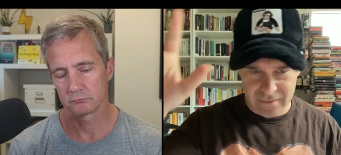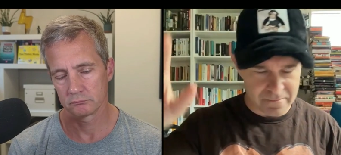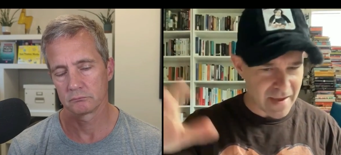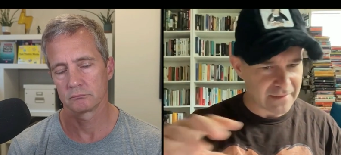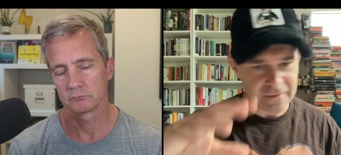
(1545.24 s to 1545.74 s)

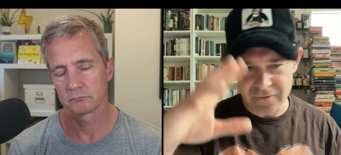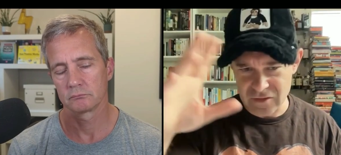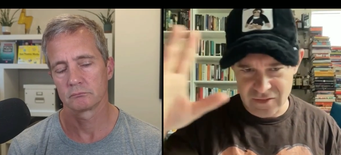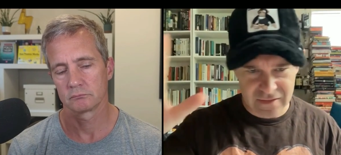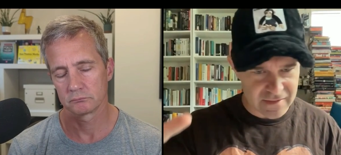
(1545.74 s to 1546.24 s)

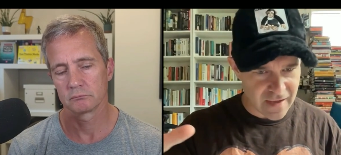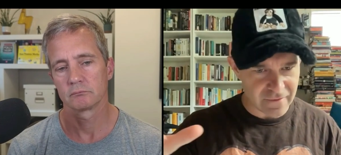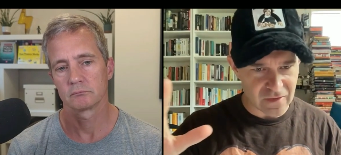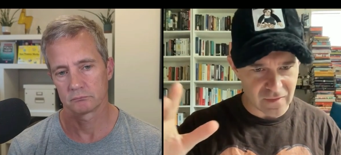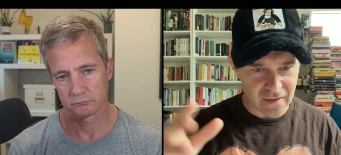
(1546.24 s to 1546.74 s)
Speaker 1: Magnificent
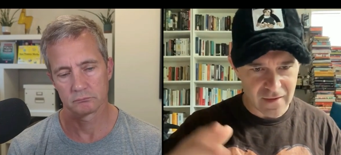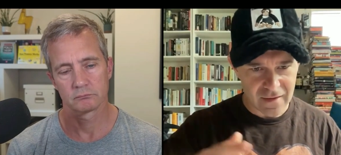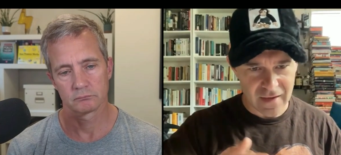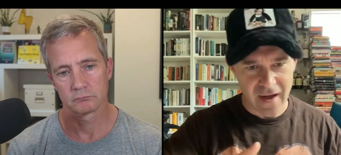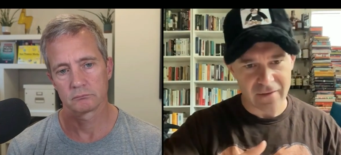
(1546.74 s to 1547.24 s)
Seven
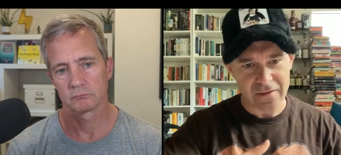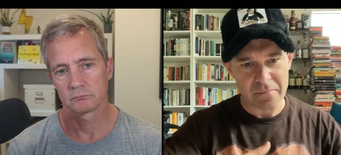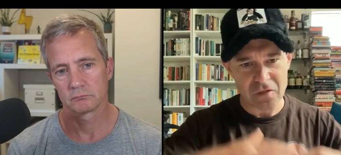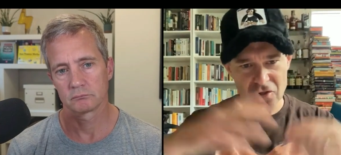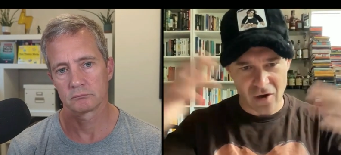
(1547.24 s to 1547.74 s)
carrying
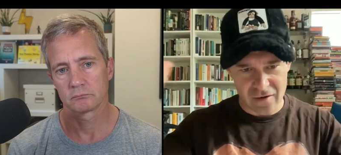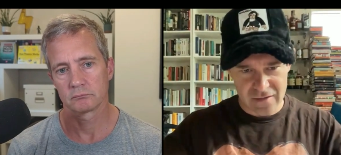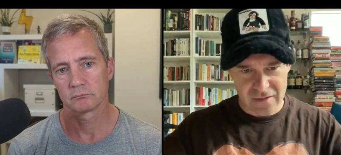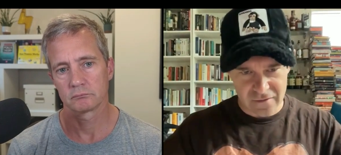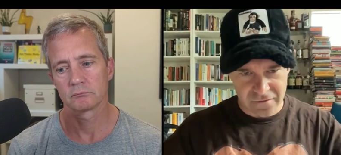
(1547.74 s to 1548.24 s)
the
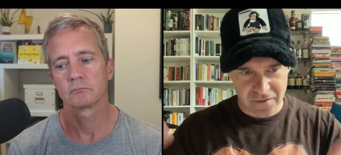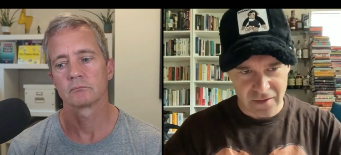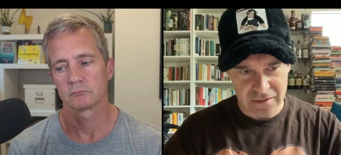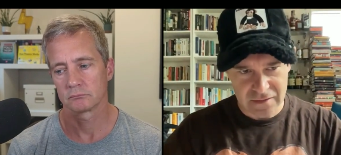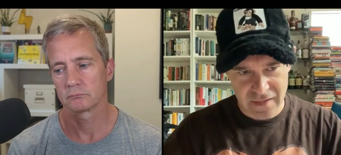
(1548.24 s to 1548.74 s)
majority of
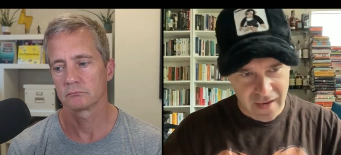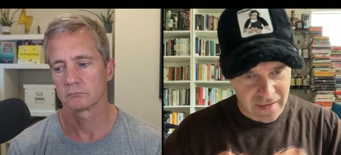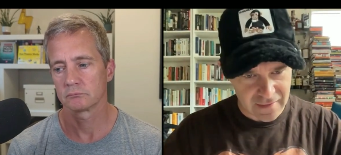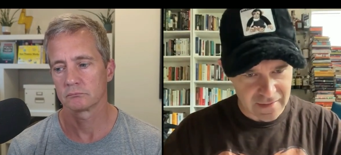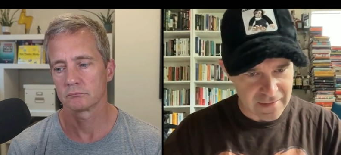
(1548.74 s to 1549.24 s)
funds,
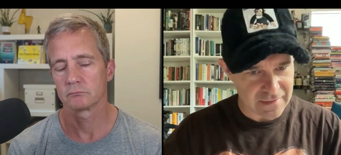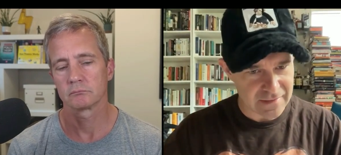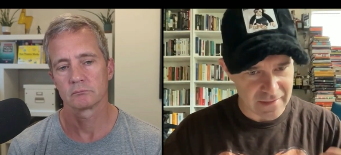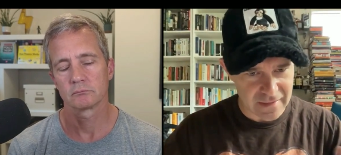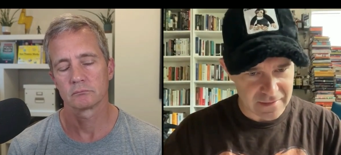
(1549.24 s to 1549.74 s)
and
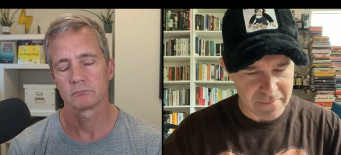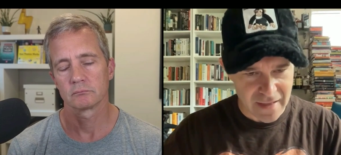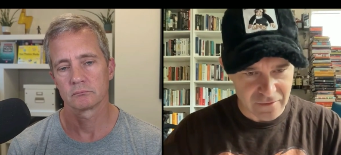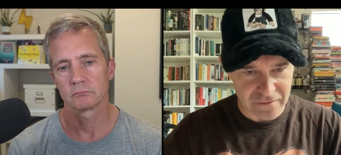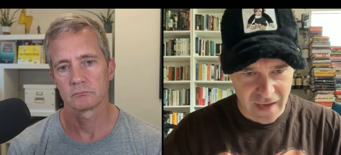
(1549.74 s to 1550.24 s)
it's a
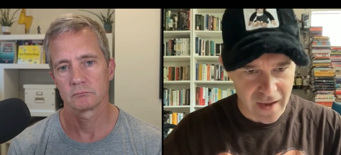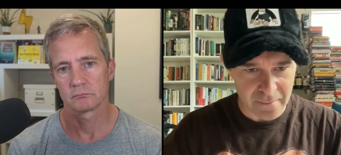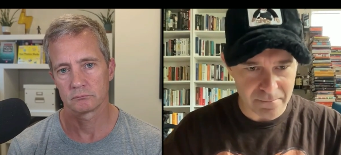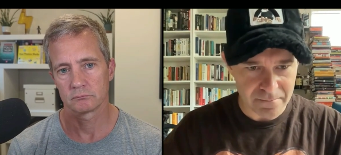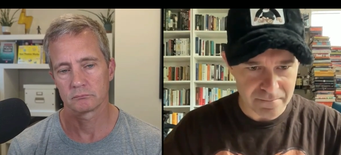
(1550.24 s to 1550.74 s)
matter of
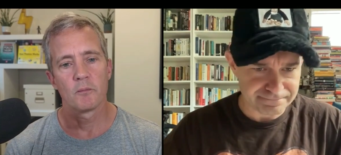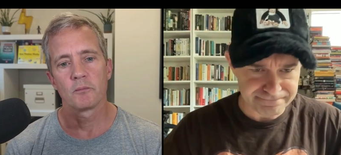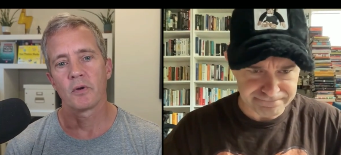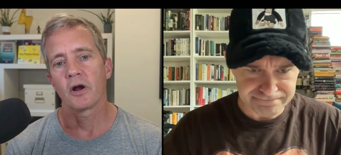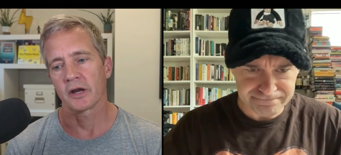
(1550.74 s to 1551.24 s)
time.
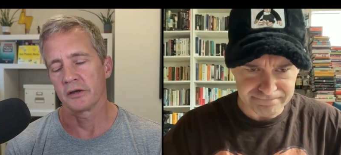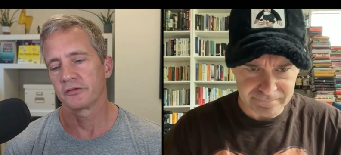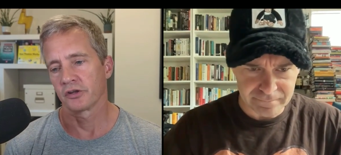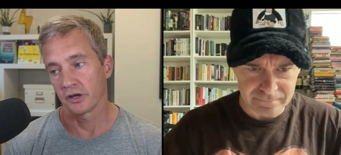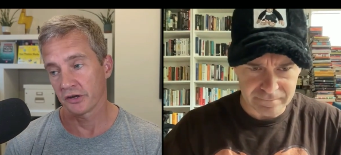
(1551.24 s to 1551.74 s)
Speaker 2: Okay,
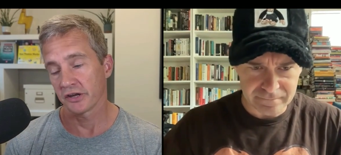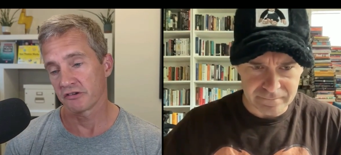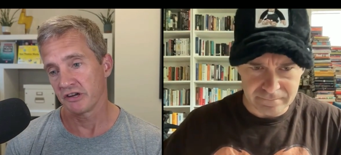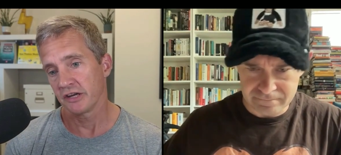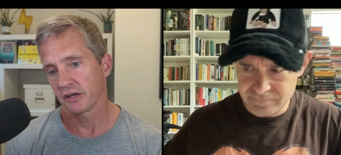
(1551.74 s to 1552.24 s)
so, and I
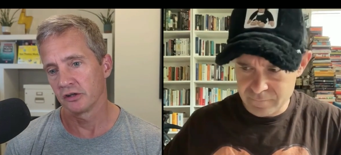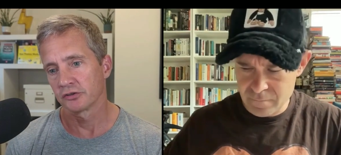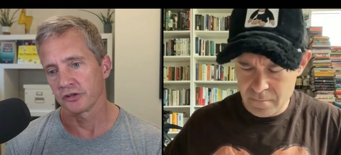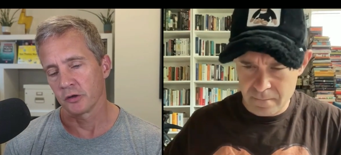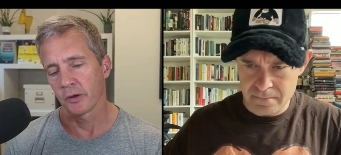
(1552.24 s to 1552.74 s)
agree. And I
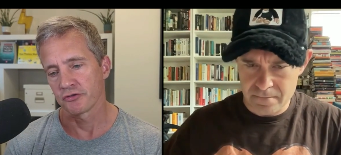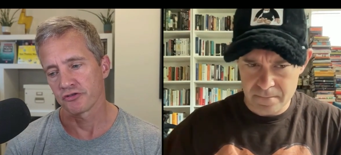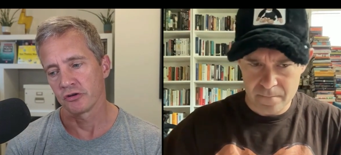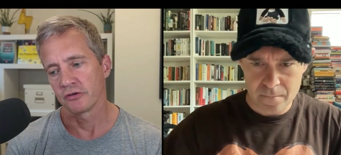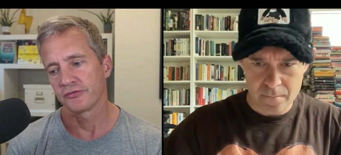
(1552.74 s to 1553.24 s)
looked at a
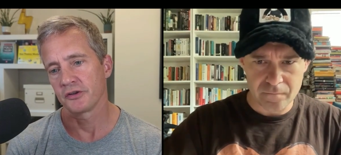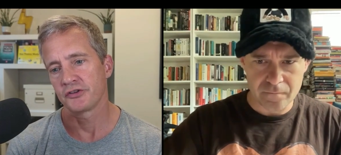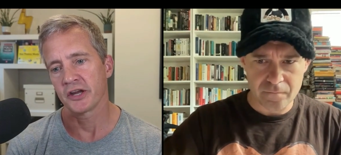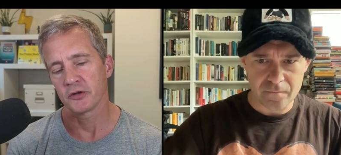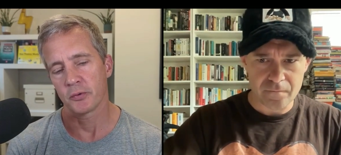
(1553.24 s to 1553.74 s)
bunch of
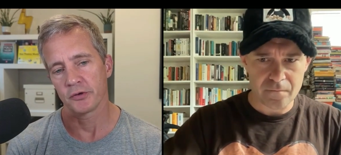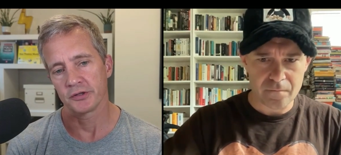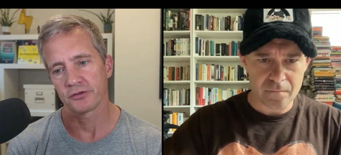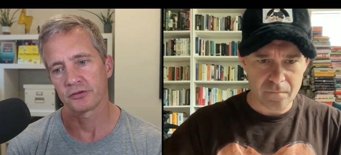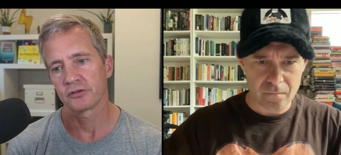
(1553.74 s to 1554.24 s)
data
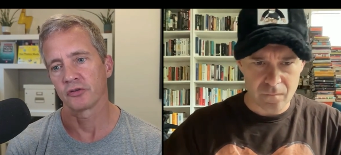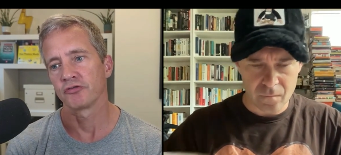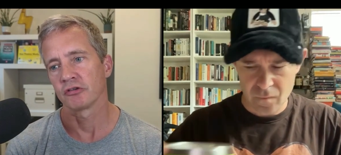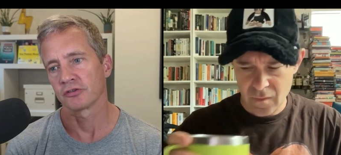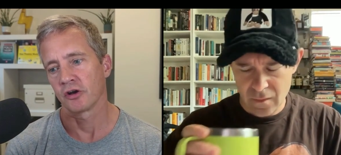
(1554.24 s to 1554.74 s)
points. So
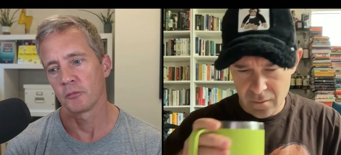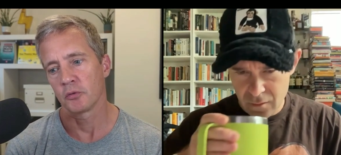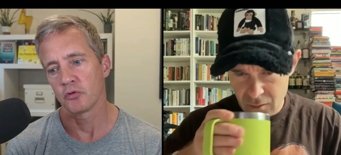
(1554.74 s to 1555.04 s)
for example,